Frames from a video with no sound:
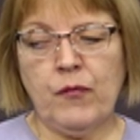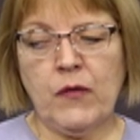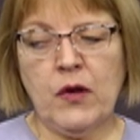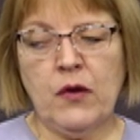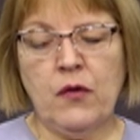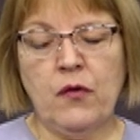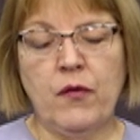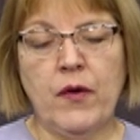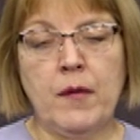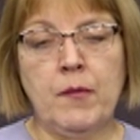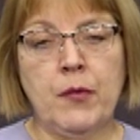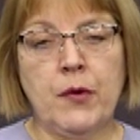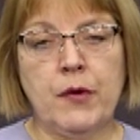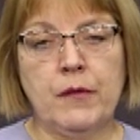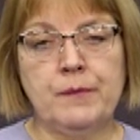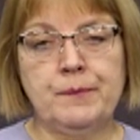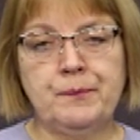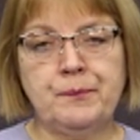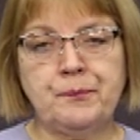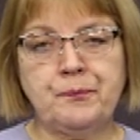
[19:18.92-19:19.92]
November.
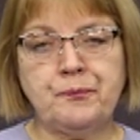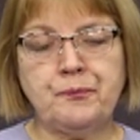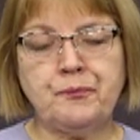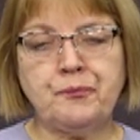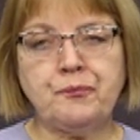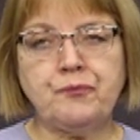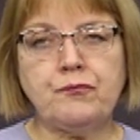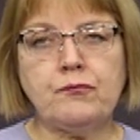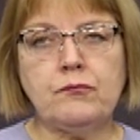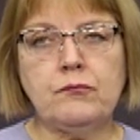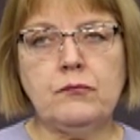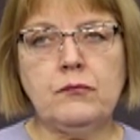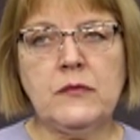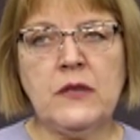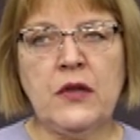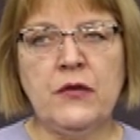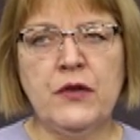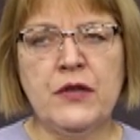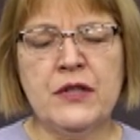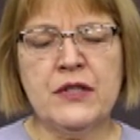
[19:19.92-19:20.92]

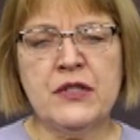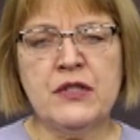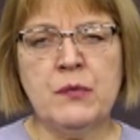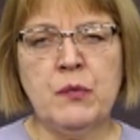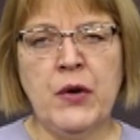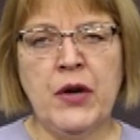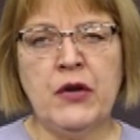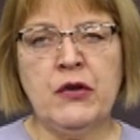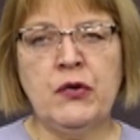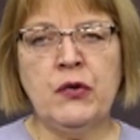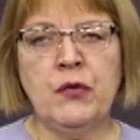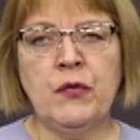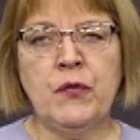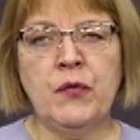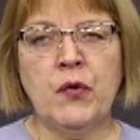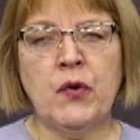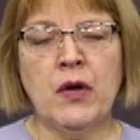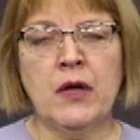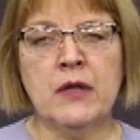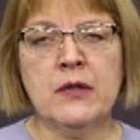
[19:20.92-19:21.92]
This is brand new
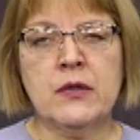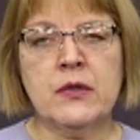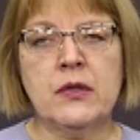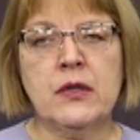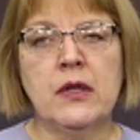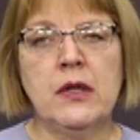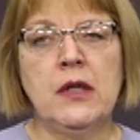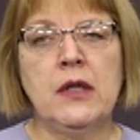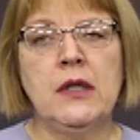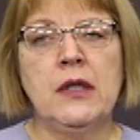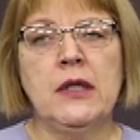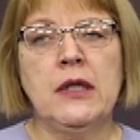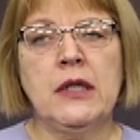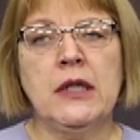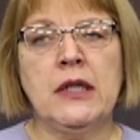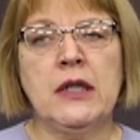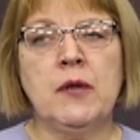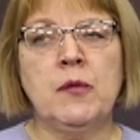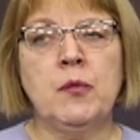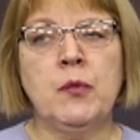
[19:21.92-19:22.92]
for us.
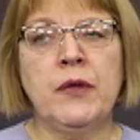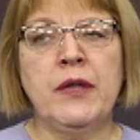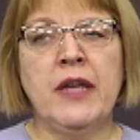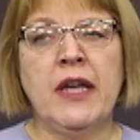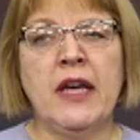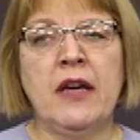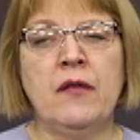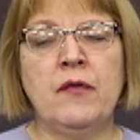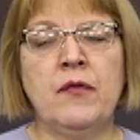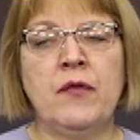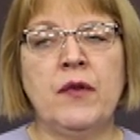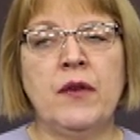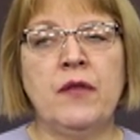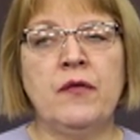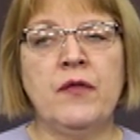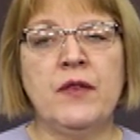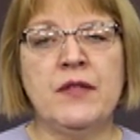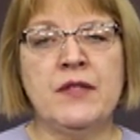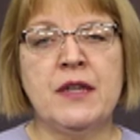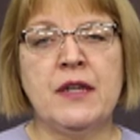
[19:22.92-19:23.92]
Uh, we have uh,
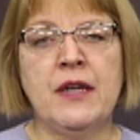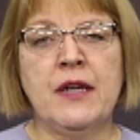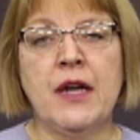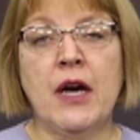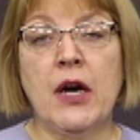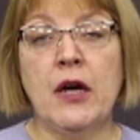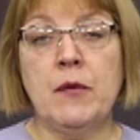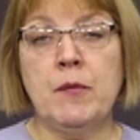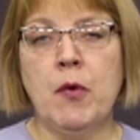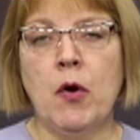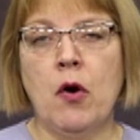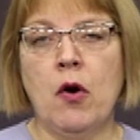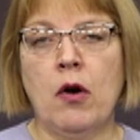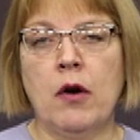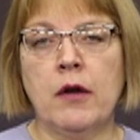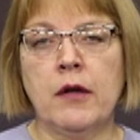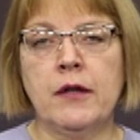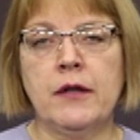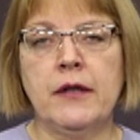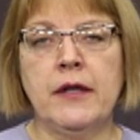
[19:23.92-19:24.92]
visited Hyde
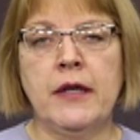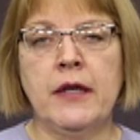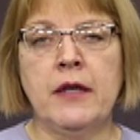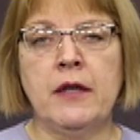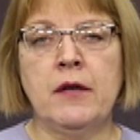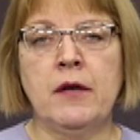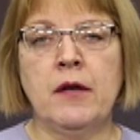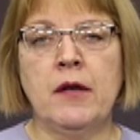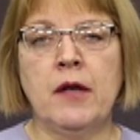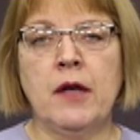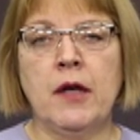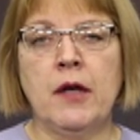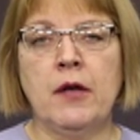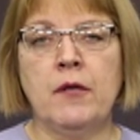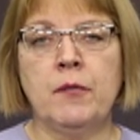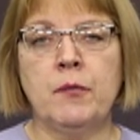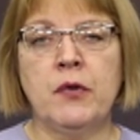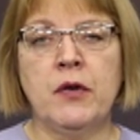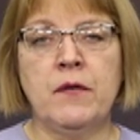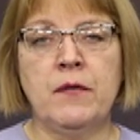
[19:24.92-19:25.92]
Park in uh,
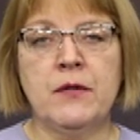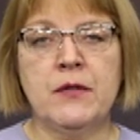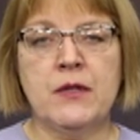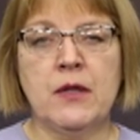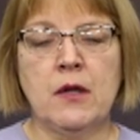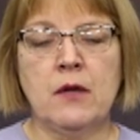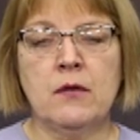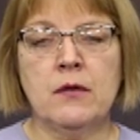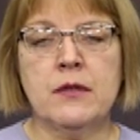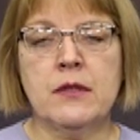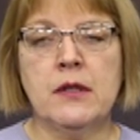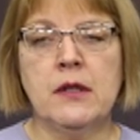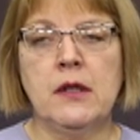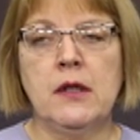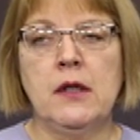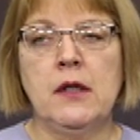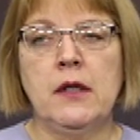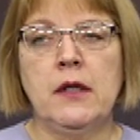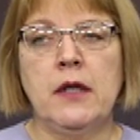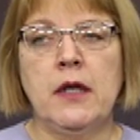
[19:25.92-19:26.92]
previous years,
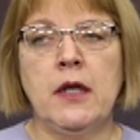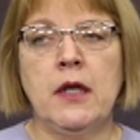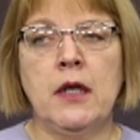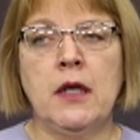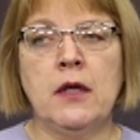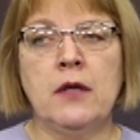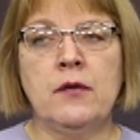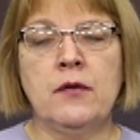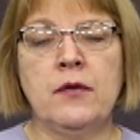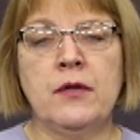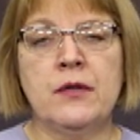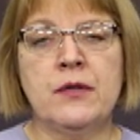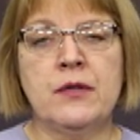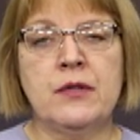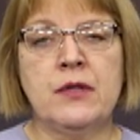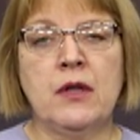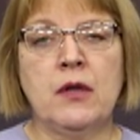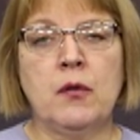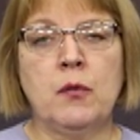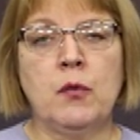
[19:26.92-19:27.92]
and this
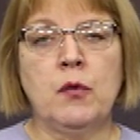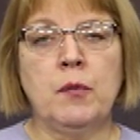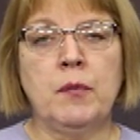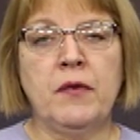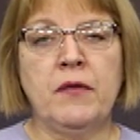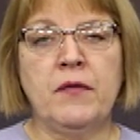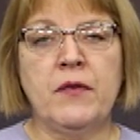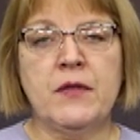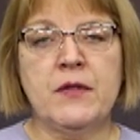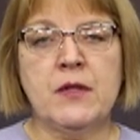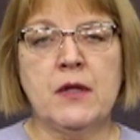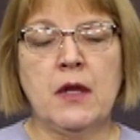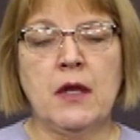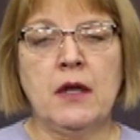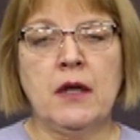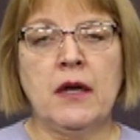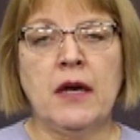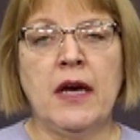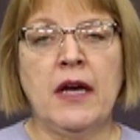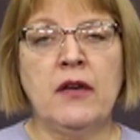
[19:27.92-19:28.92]
year we'll be
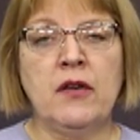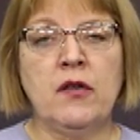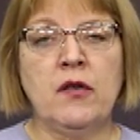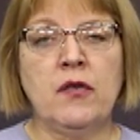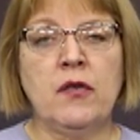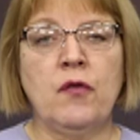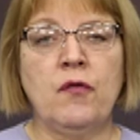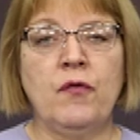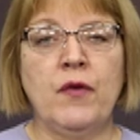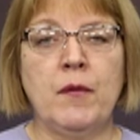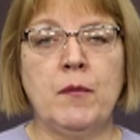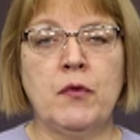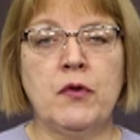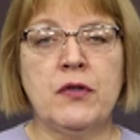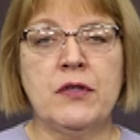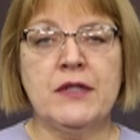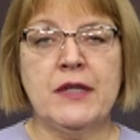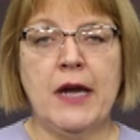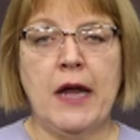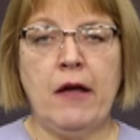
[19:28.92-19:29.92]
visiting on November
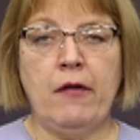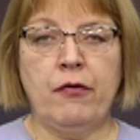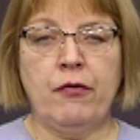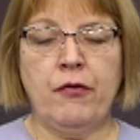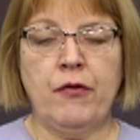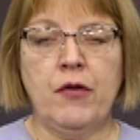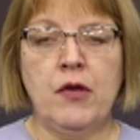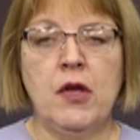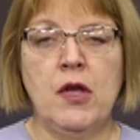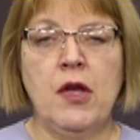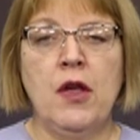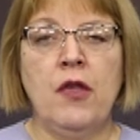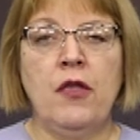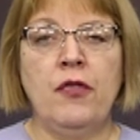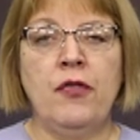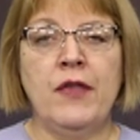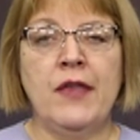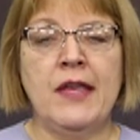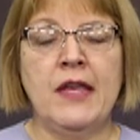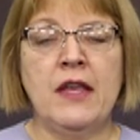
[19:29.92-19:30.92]
10th
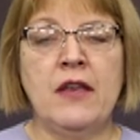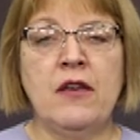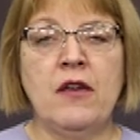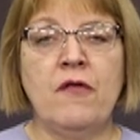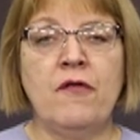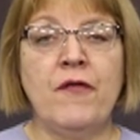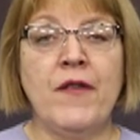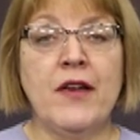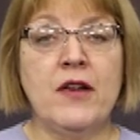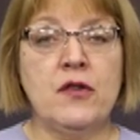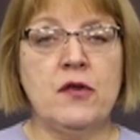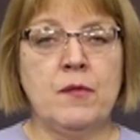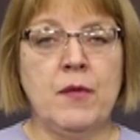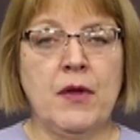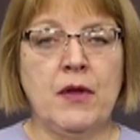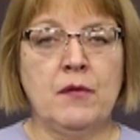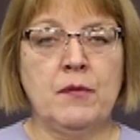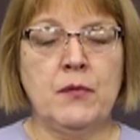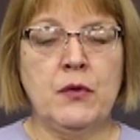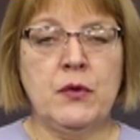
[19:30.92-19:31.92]
the
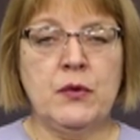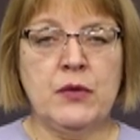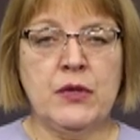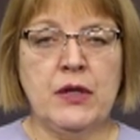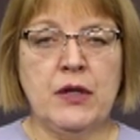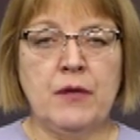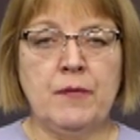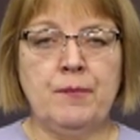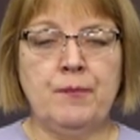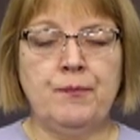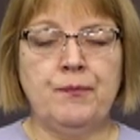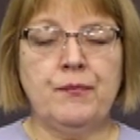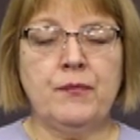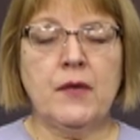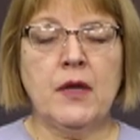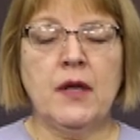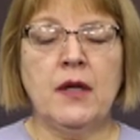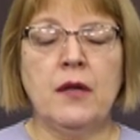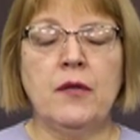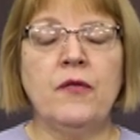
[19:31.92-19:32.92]
Vanderbilt Museum,
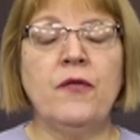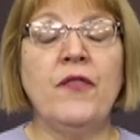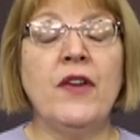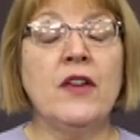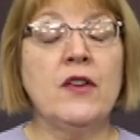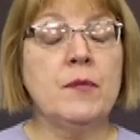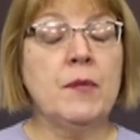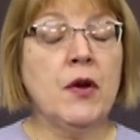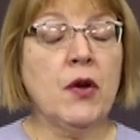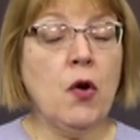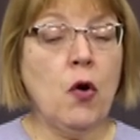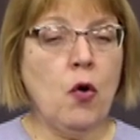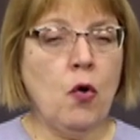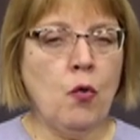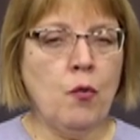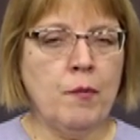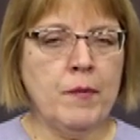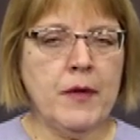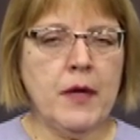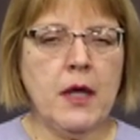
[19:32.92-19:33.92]
uh, Vanderbilt
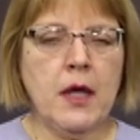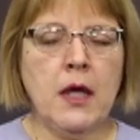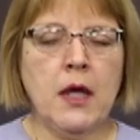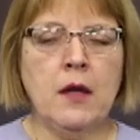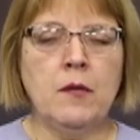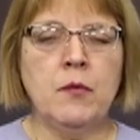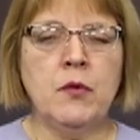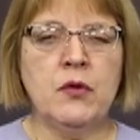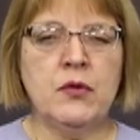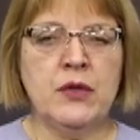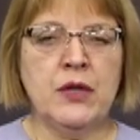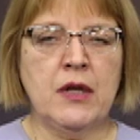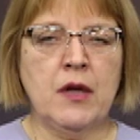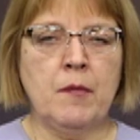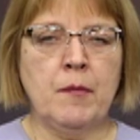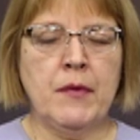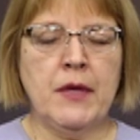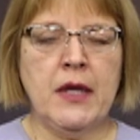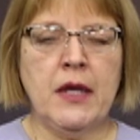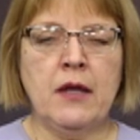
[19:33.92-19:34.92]
Home in
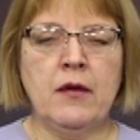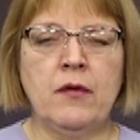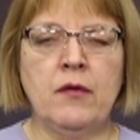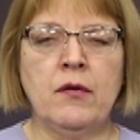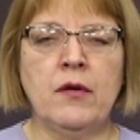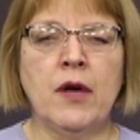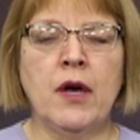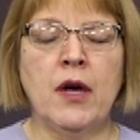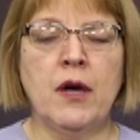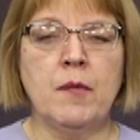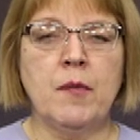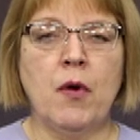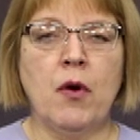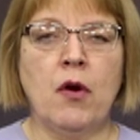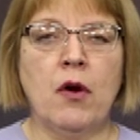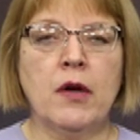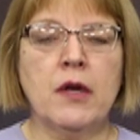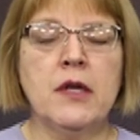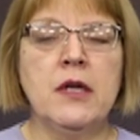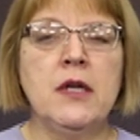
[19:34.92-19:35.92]
Museum in Hyde
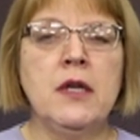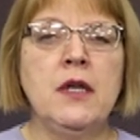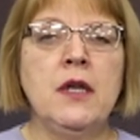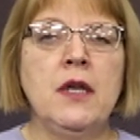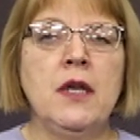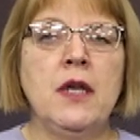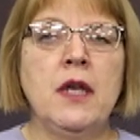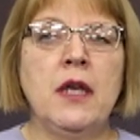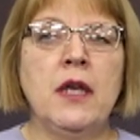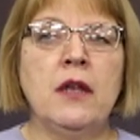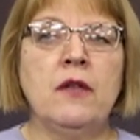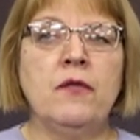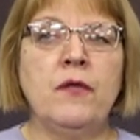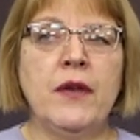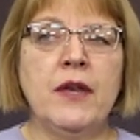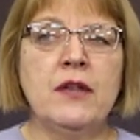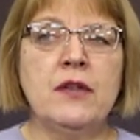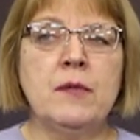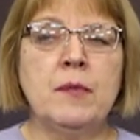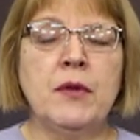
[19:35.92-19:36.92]
Park. And
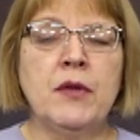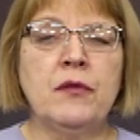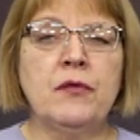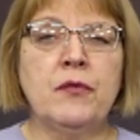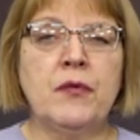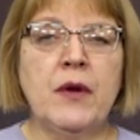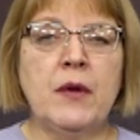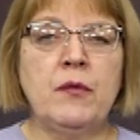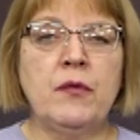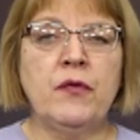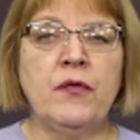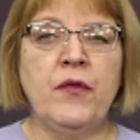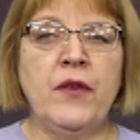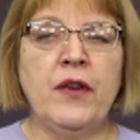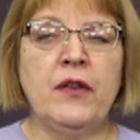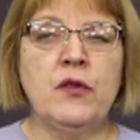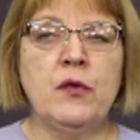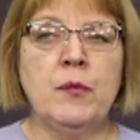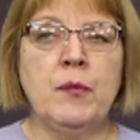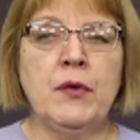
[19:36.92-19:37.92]
Vanderbilt, Frederick
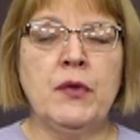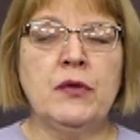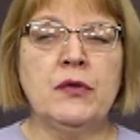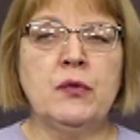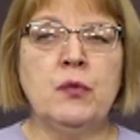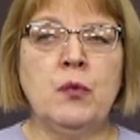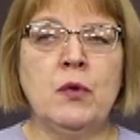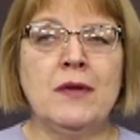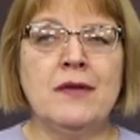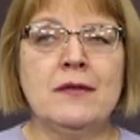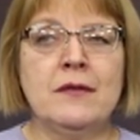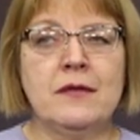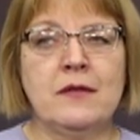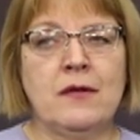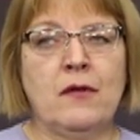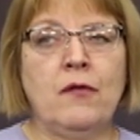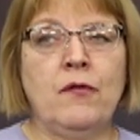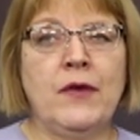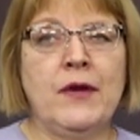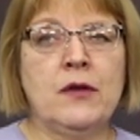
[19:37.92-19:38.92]
Vanderbilt was
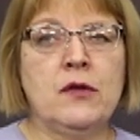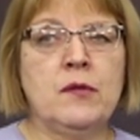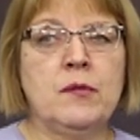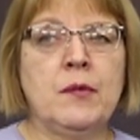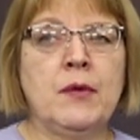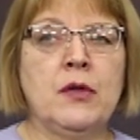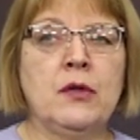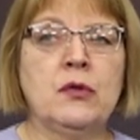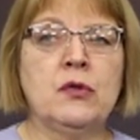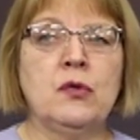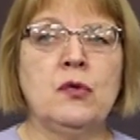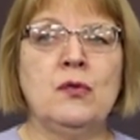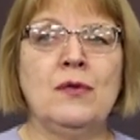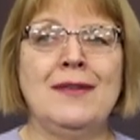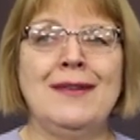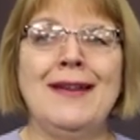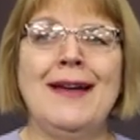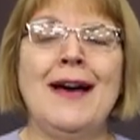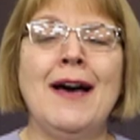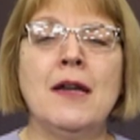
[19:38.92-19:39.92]
a Vanderbilt who did
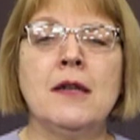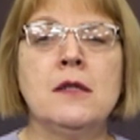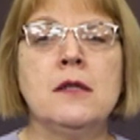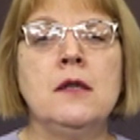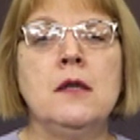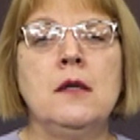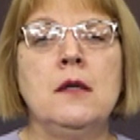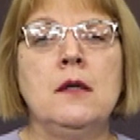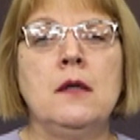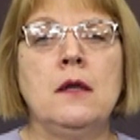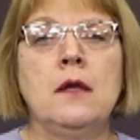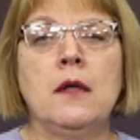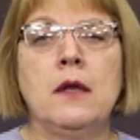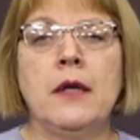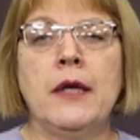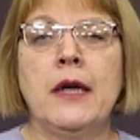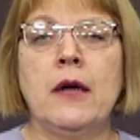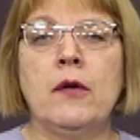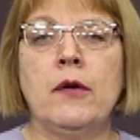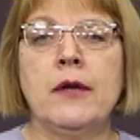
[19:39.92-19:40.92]
not
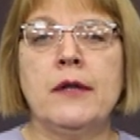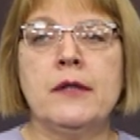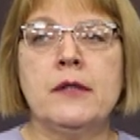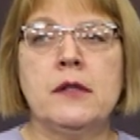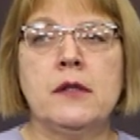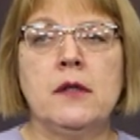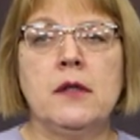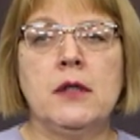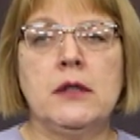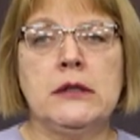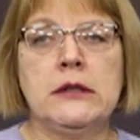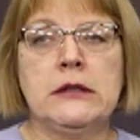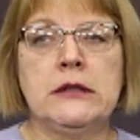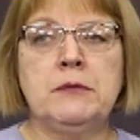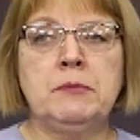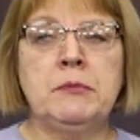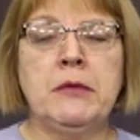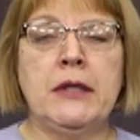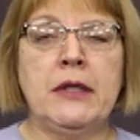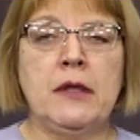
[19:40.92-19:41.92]
inherit uh,
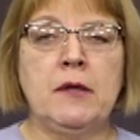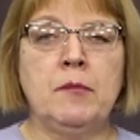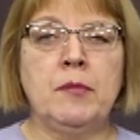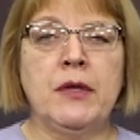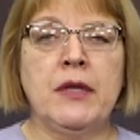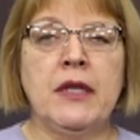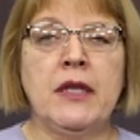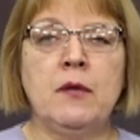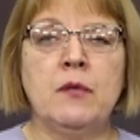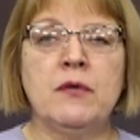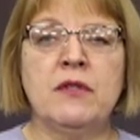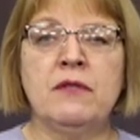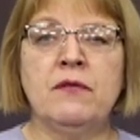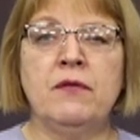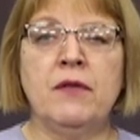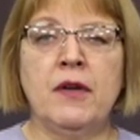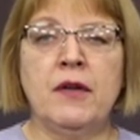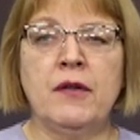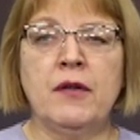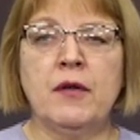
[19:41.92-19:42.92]
money, but he was
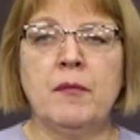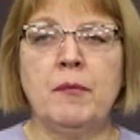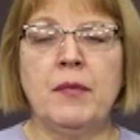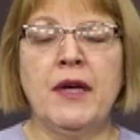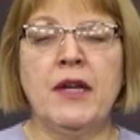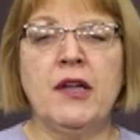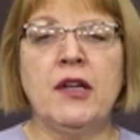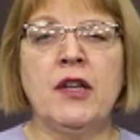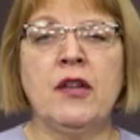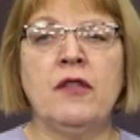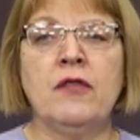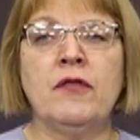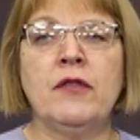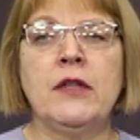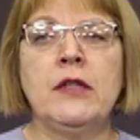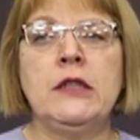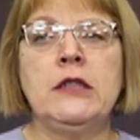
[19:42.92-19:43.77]
very competitive.